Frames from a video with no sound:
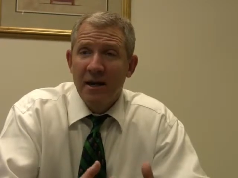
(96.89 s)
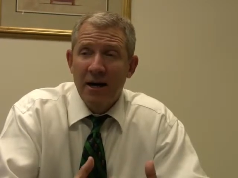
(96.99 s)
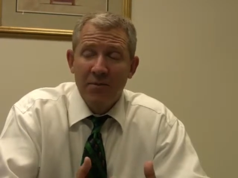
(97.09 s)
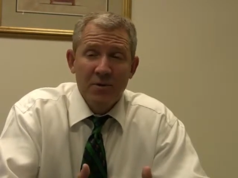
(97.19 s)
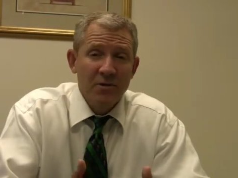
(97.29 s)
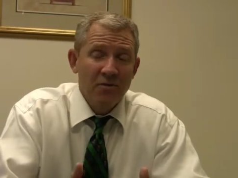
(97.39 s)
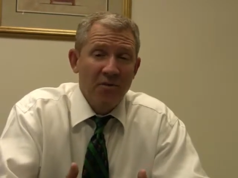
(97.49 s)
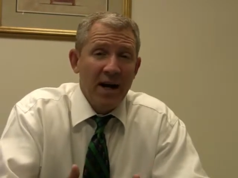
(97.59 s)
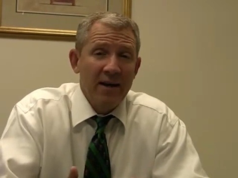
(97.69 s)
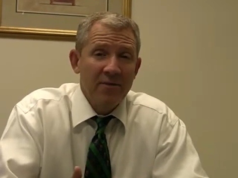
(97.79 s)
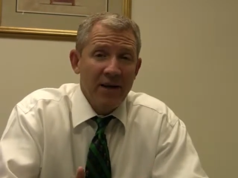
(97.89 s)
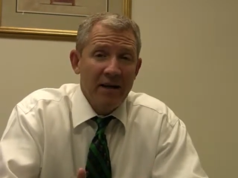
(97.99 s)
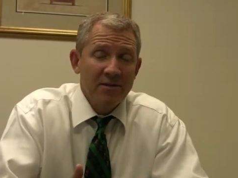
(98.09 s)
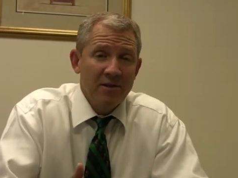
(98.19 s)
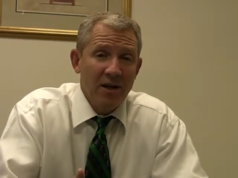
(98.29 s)
up to
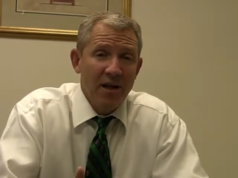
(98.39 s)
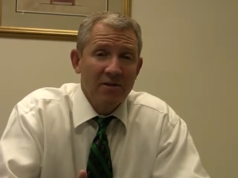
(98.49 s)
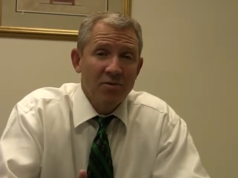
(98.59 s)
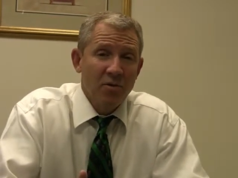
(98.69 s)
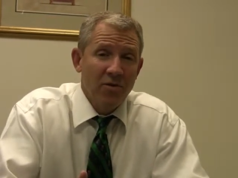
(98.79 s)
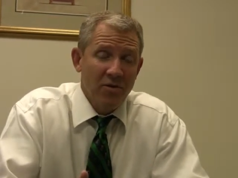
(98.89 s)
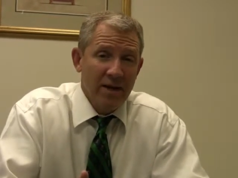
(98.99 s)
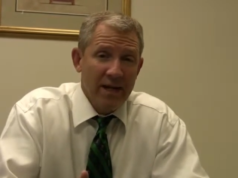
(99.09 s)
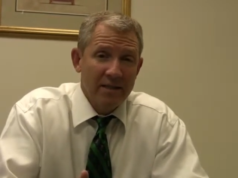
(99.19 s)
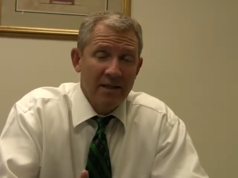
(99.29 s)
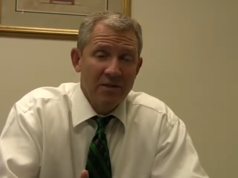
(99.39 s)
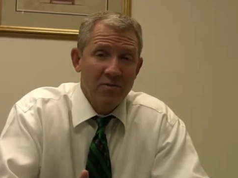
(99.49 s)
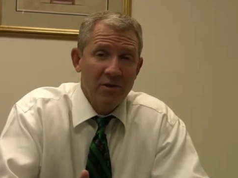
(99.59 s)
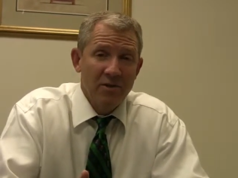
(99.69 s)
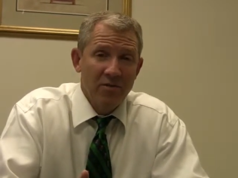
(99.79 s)
$5,000 worth of assets
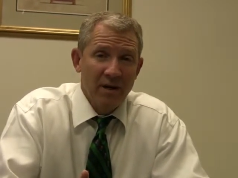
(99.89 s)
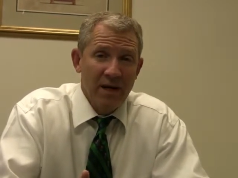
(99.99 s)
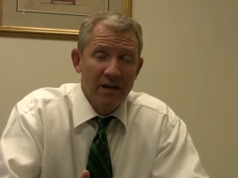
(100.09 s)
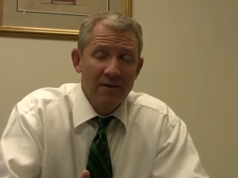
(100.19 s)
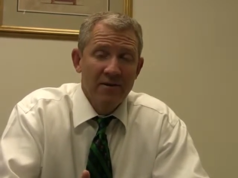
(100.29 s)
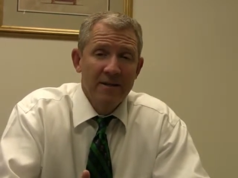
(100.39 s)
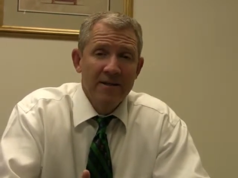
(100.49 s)
when you file.